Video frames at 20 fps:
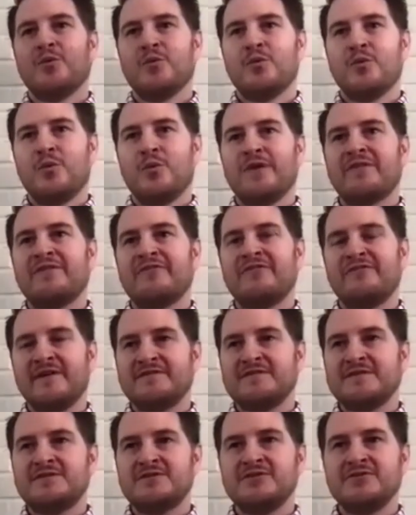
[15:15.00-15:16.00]
with the
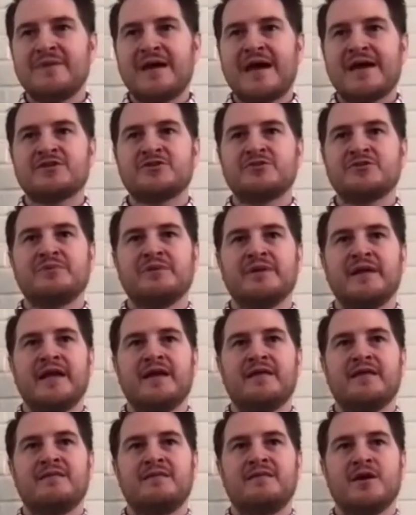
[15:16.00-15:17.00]
52 master
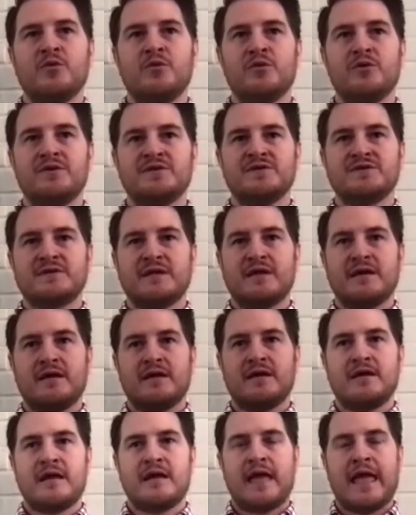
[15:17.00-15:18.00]
plan, there was
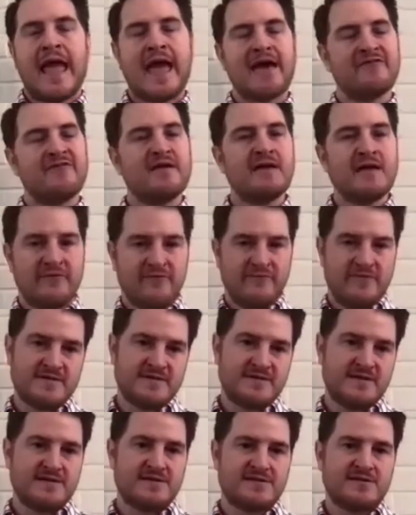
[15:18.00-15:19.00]
a heavy
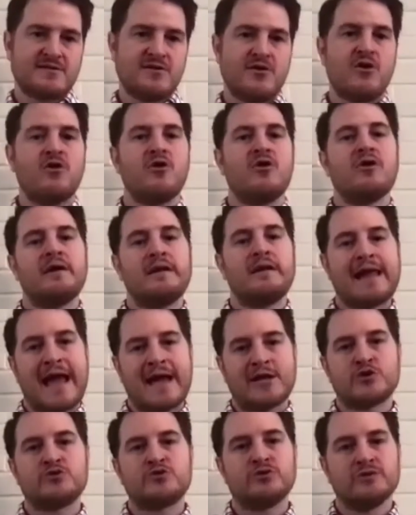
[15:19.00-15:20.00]
emphasis on
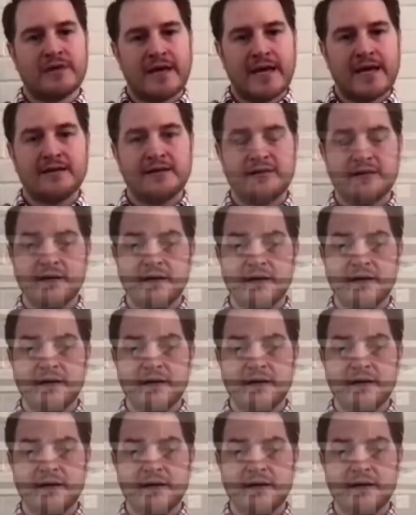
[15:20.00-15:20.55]
natural light.